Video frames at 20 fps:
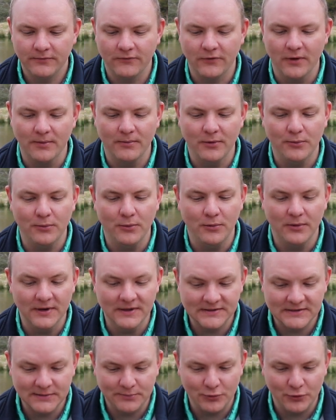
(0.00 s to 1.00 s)
from
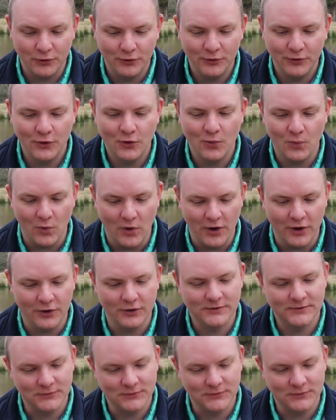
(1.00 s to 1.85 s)
municipal water